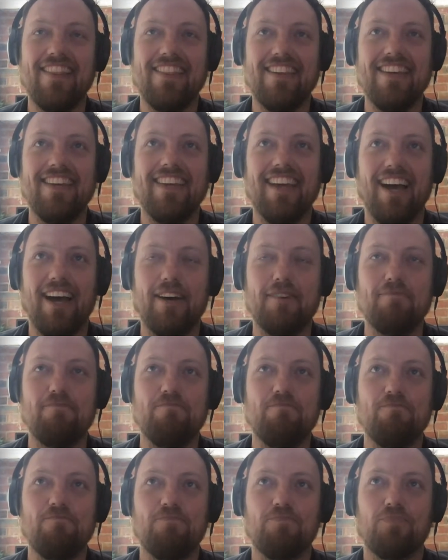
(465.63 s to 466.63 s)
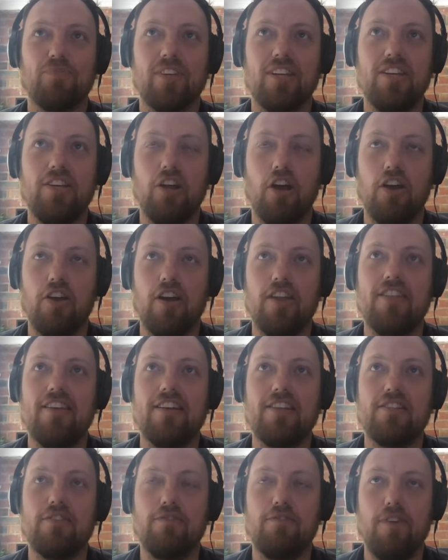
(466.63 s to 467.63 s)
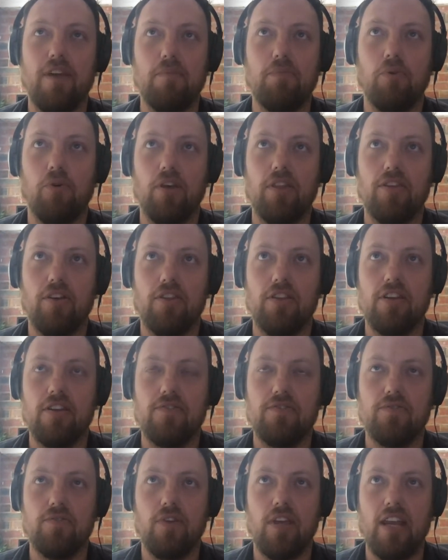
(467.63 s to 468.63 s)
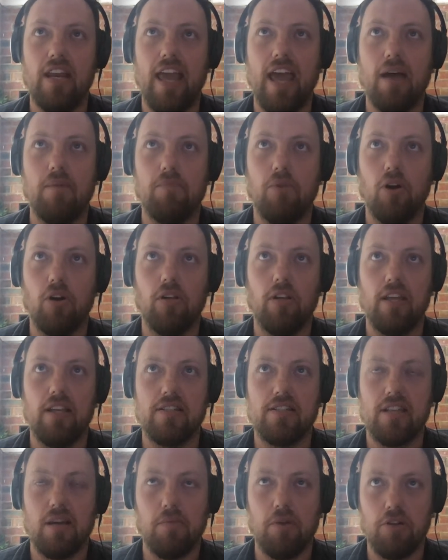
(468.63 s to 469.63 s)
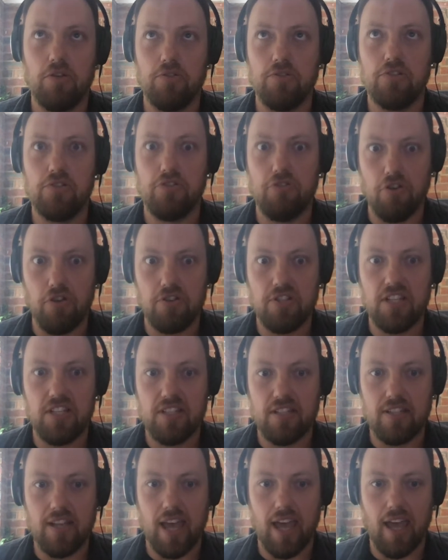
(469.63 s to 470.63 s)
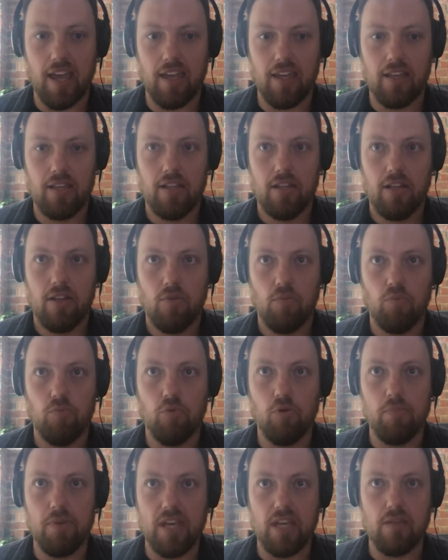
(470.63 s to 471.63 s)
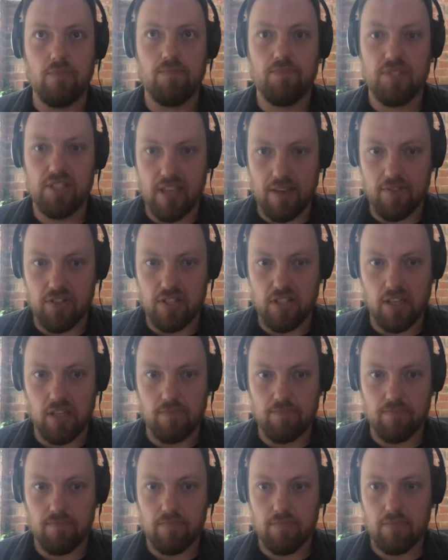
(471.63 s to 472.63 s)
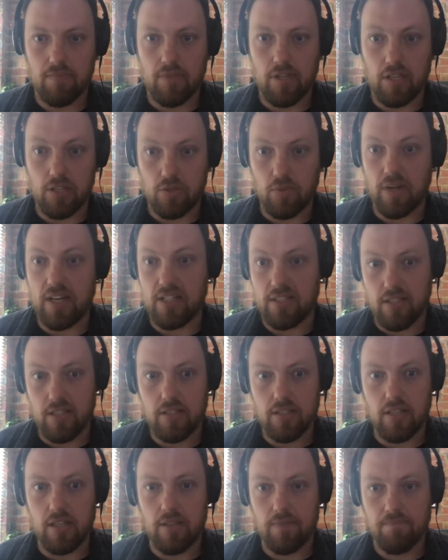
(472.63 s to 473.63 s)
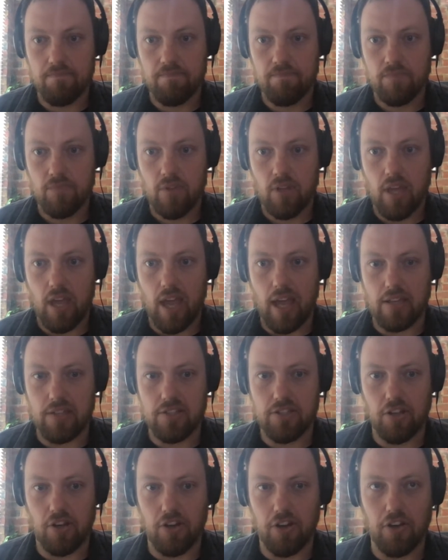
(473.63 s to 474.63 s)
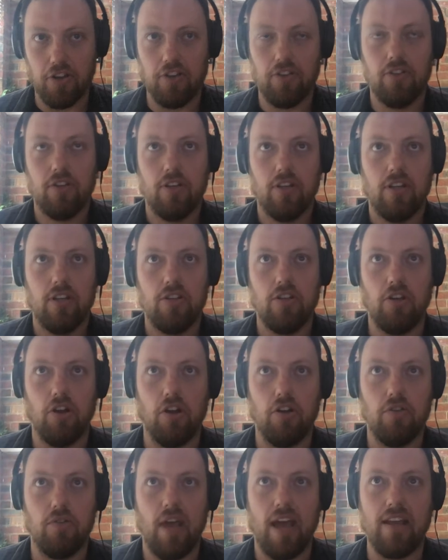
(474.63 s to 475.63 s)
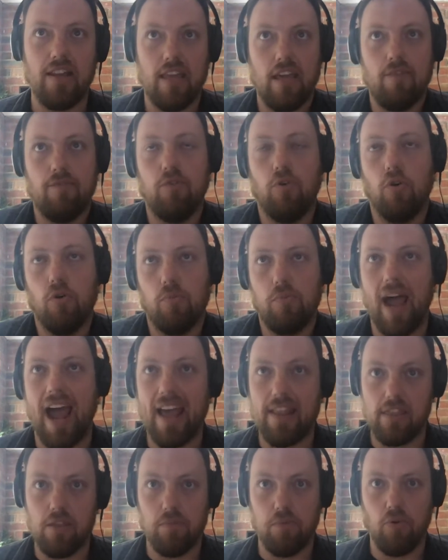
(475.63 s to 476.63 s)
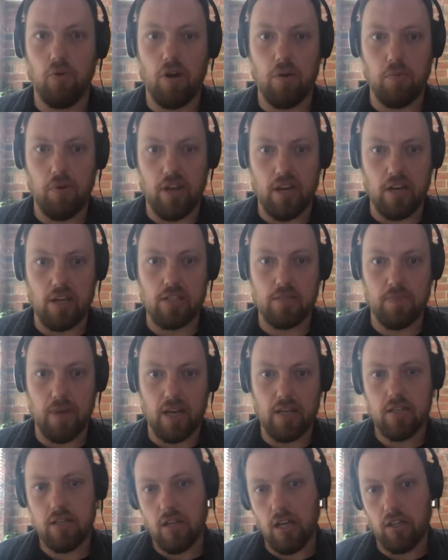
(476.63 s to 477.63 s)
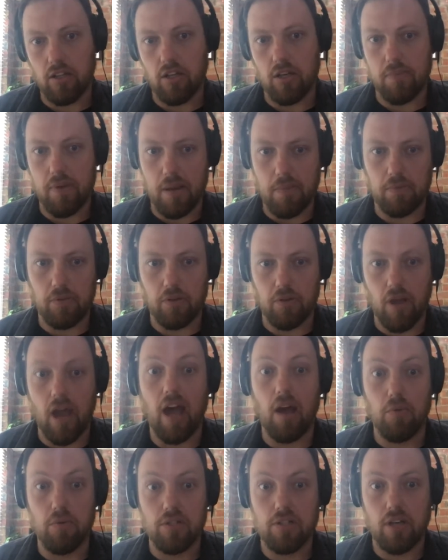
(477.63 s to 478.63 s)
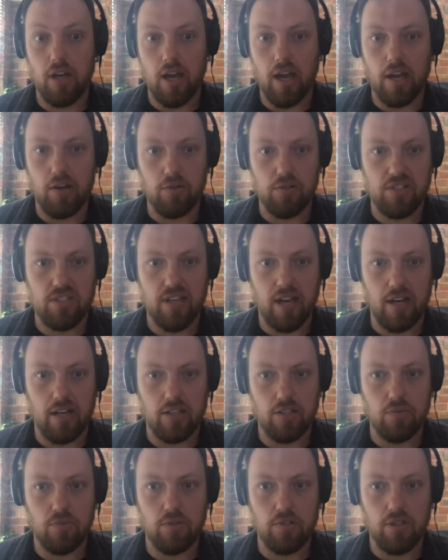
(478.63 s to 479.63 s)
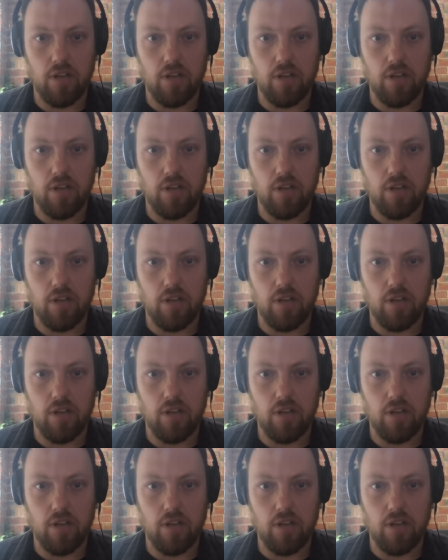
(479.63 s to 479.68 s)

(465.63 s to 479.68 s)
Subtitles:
I think, I think it's a fair point, though, that if in our modelling, someone who's 30 today will be 70 in 2060. And so, and therefore at the point where you'd expect a lot of people are retired or starting to